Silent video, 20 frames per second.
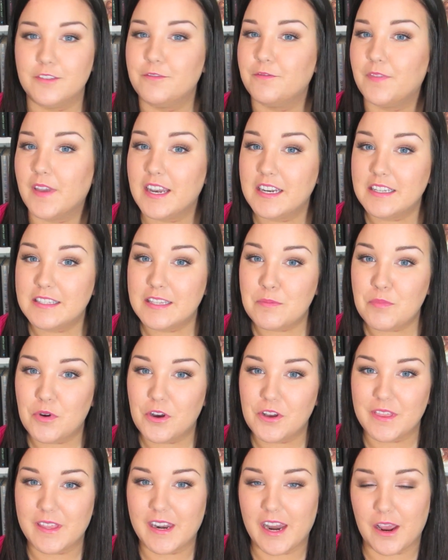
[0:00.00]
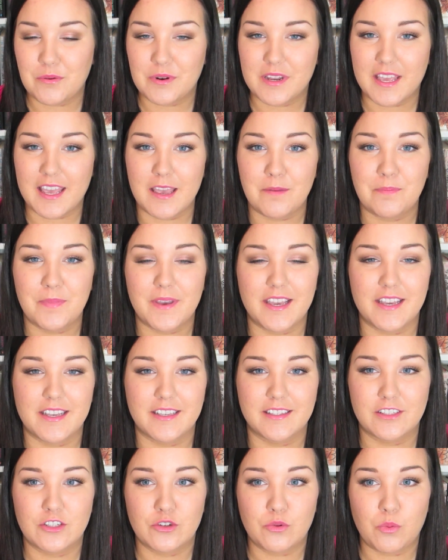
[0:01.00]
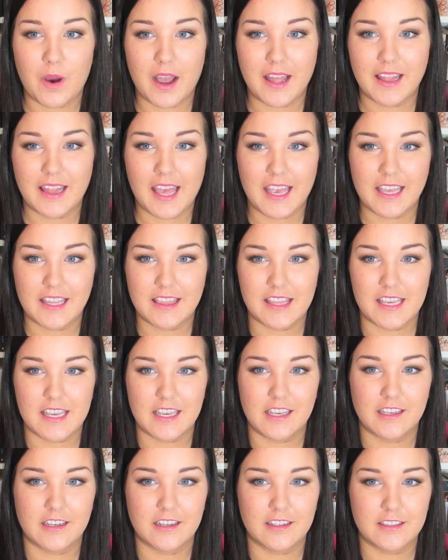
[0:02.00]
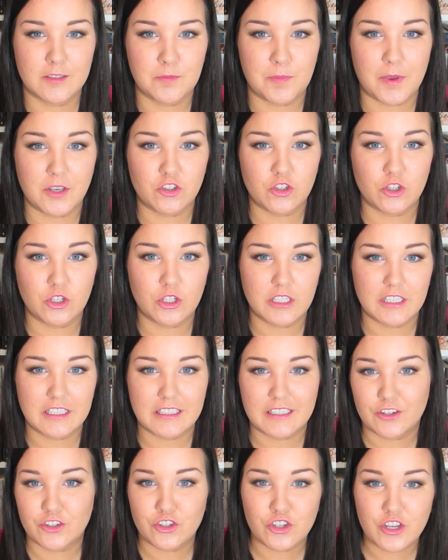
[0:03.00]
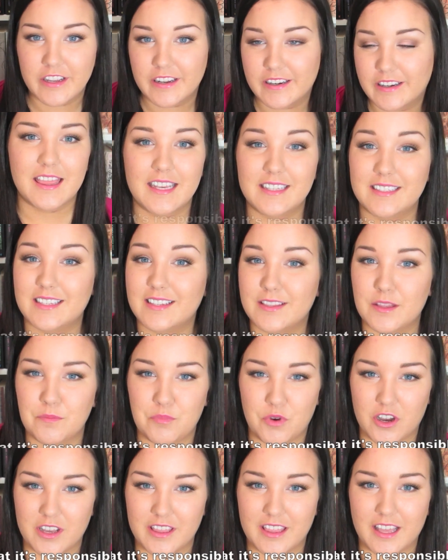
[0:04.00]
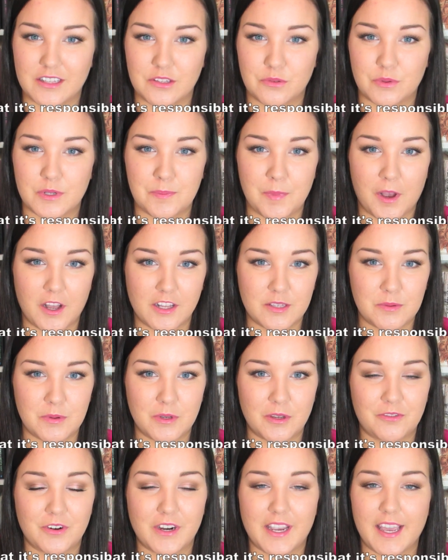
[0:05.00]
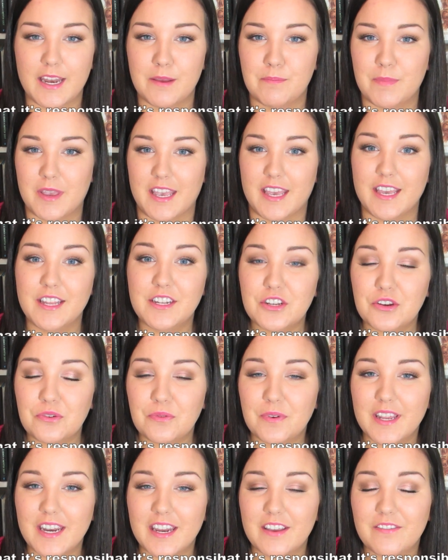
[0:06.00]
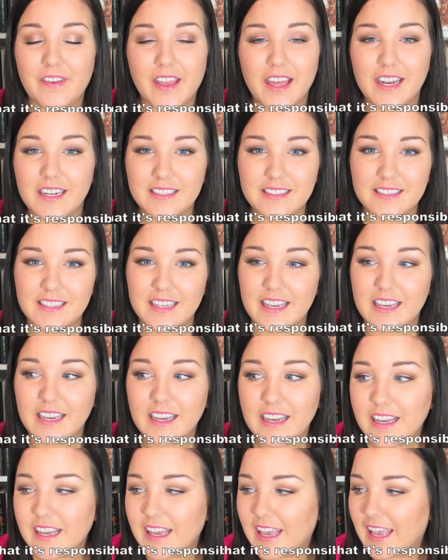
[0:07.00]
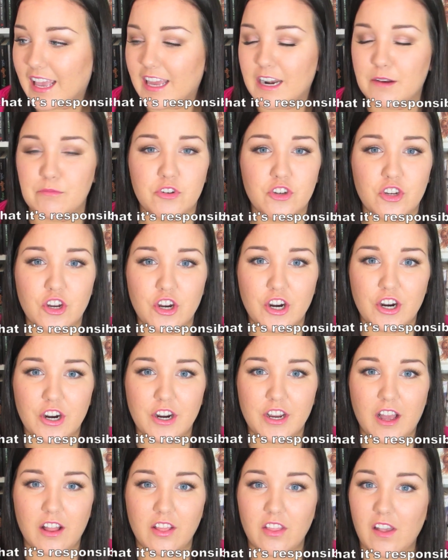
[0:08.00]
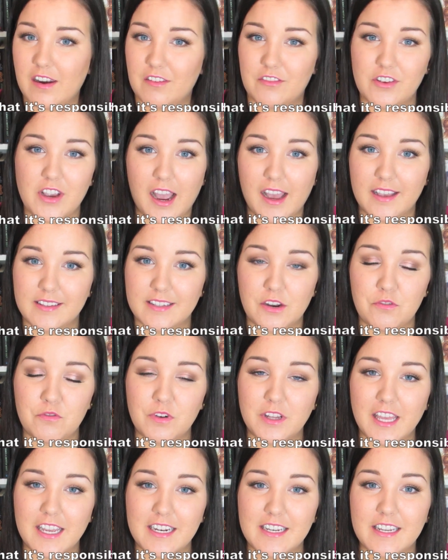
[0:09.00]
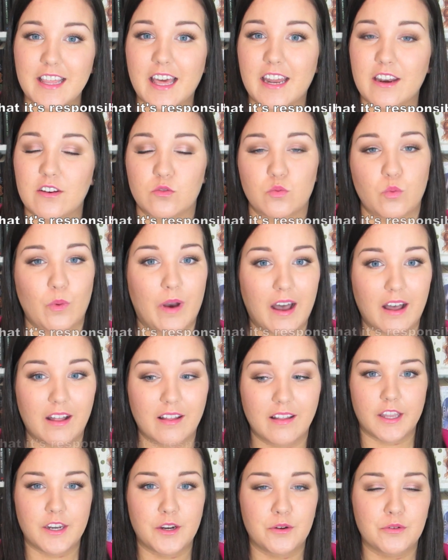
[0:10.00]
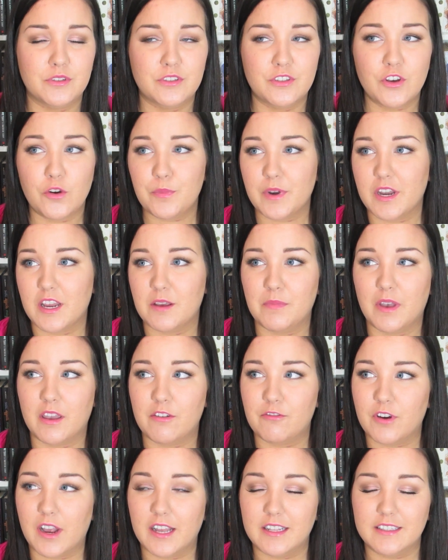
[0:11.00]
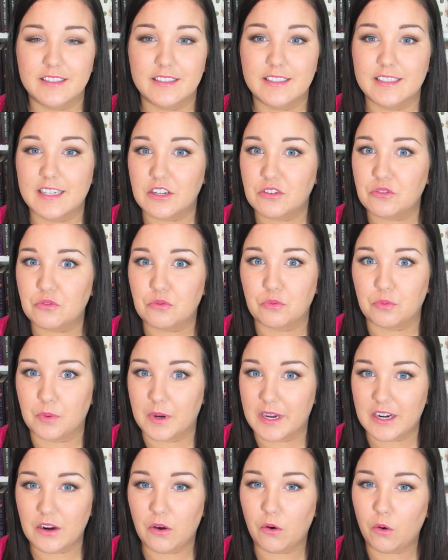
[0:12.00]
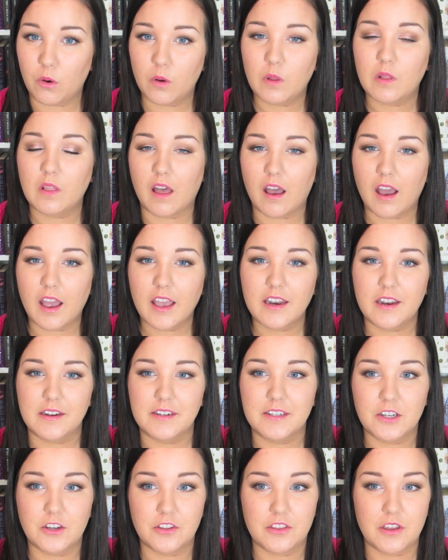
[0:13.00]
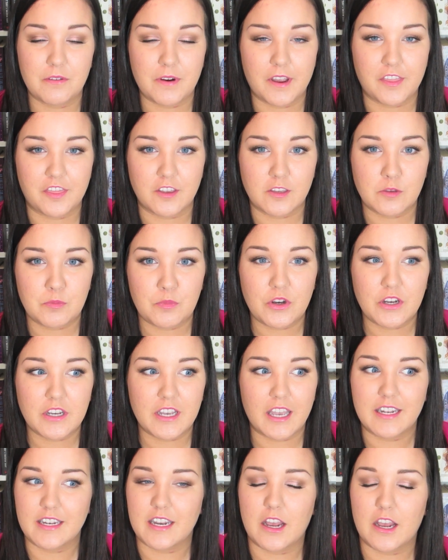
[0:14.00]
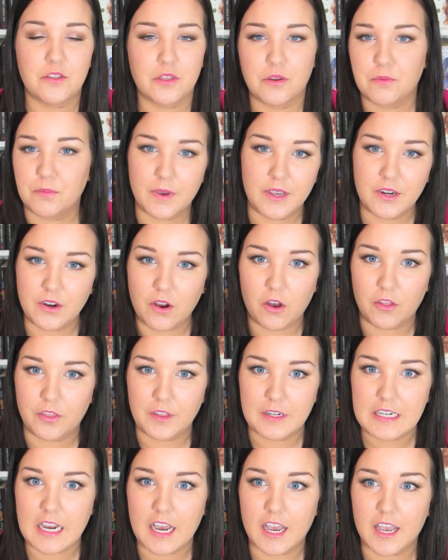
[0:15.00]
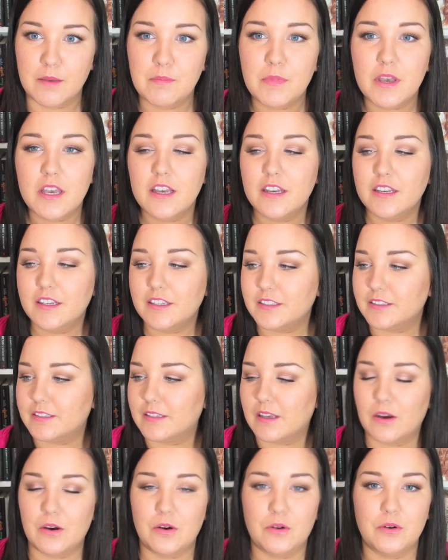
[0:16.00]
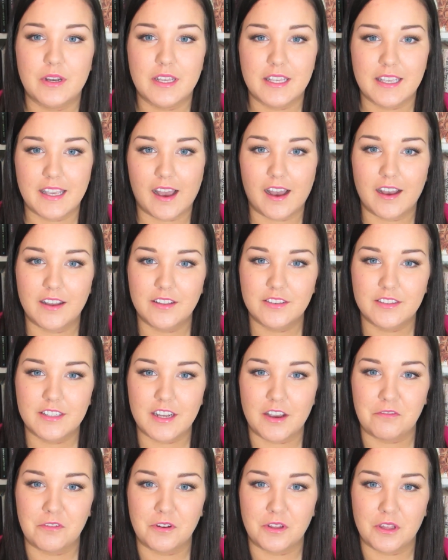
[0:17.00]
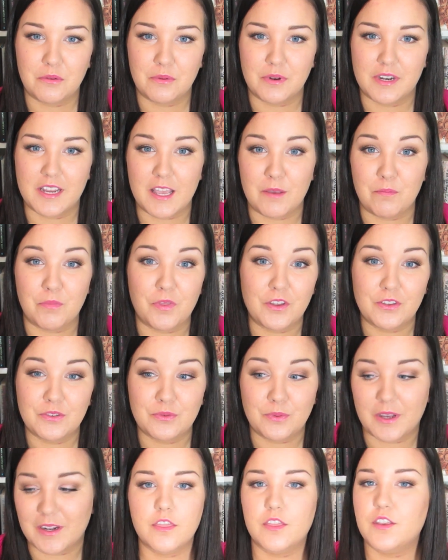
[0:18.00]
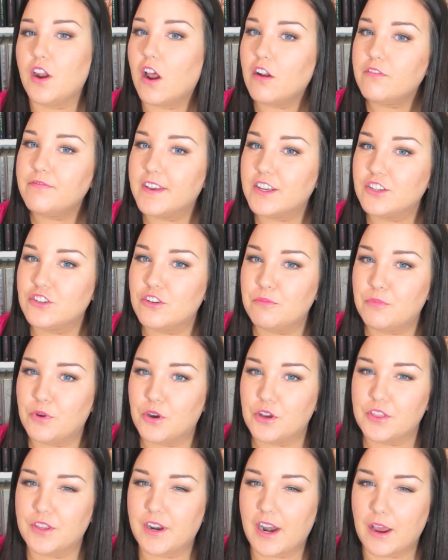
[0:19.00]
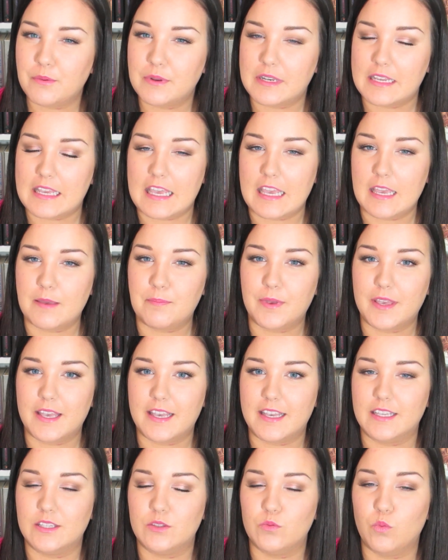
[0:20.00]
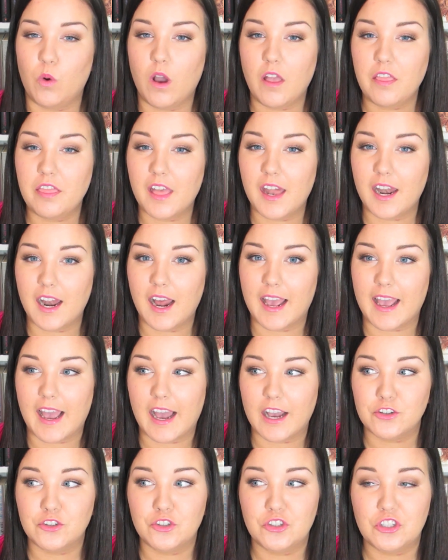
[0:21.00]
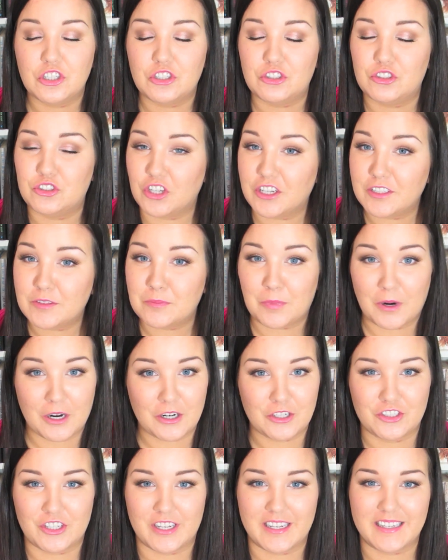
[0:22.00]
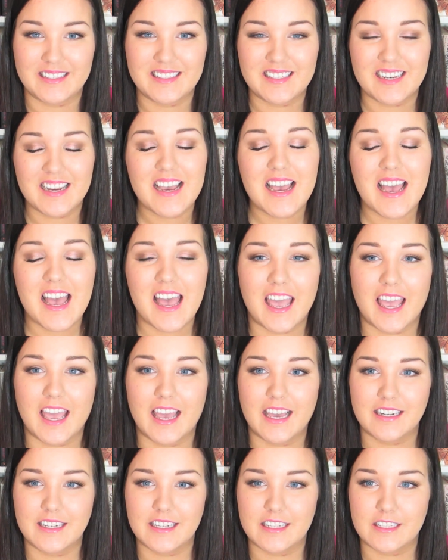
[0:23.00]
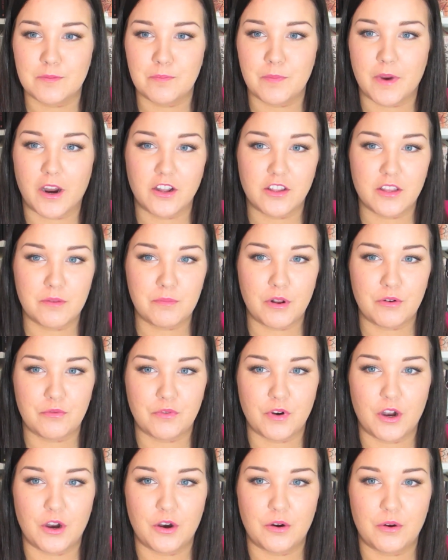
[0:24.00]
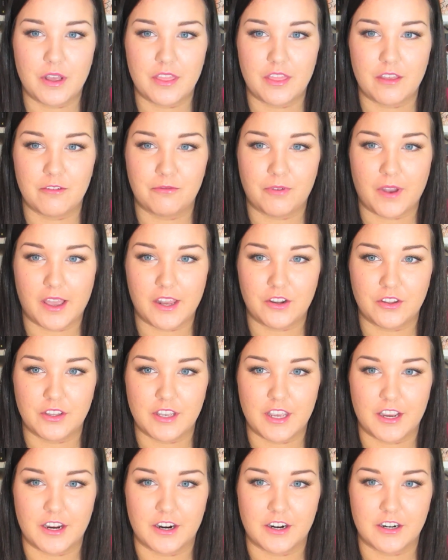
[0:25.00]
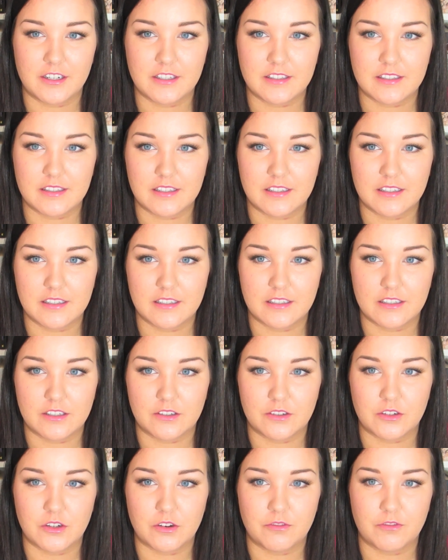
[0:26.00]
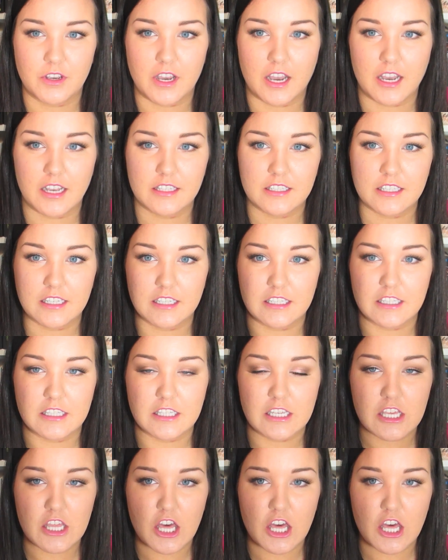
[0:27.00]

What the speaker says: The fantasy book that I would keep is Twilight, the special edition. This is the book that's responsible for getting me into reading fantasy, and I'm sure a lot of you guys can relate to that as well. I know so many of my friends didn't read a whole lot until they read this book, and now they read all the time. So yeah, definitely would keep this one. The nonfiction book that I would keep is one that I actually just purchased, and it's Marilyn Monroe, The Final Years. I don't know if you guys can see